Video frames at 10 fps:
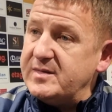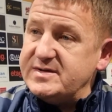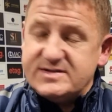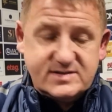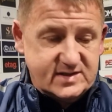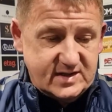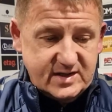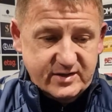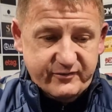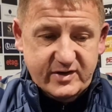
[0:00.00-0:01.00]
He's
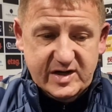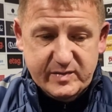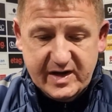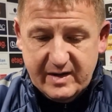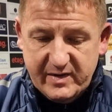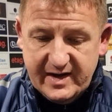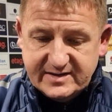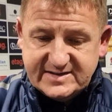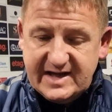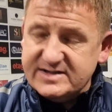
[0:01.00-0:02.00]
really becoming our
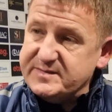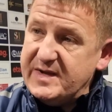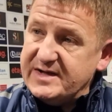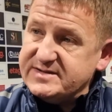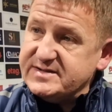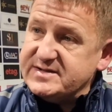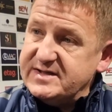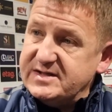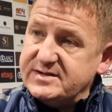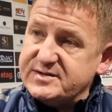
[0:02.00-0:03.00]
talisman, as I
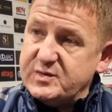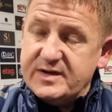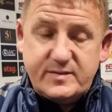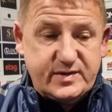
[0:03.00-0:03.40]
said last week.